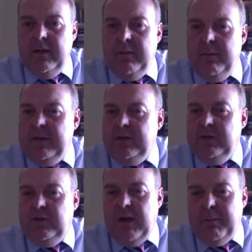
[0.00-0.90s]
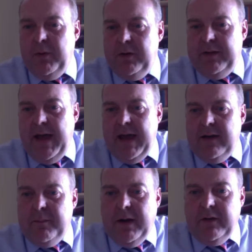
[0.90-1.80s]
Mrs. Shepherd, there
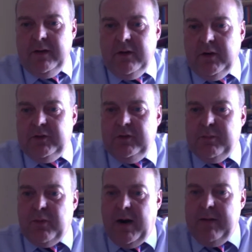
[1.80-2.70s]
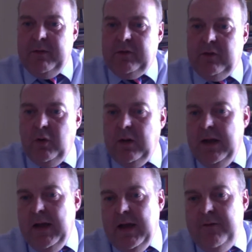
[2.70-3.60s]
about your daughter's primary school.
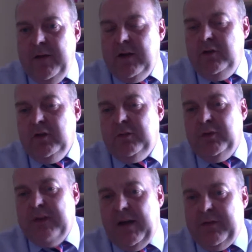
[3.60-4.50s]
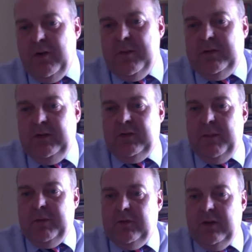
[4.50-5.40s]
If you can just buzz that through, Mrs.
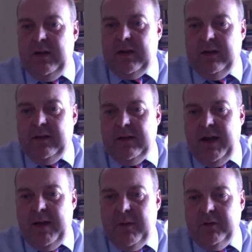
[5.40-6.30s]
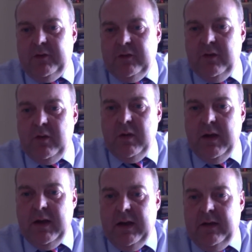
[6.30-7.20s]
Shepherd, so you can onto
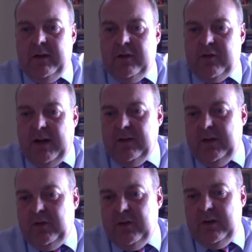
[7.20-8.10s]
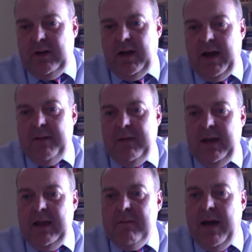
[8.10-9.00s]
the transition
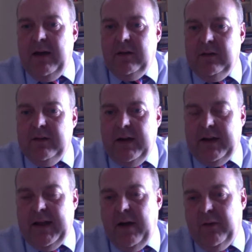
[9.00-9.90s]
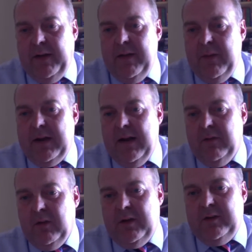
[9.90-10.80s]
email account, and then we can have
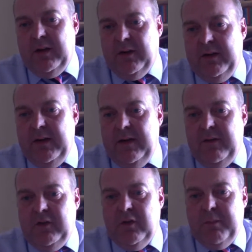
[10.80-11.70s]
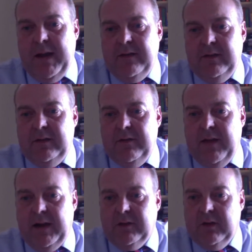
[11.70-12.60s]
a look at it on an individual basis, if
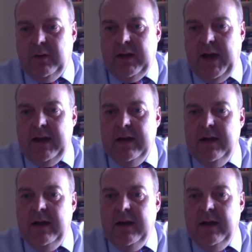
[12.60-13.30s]
that's okay.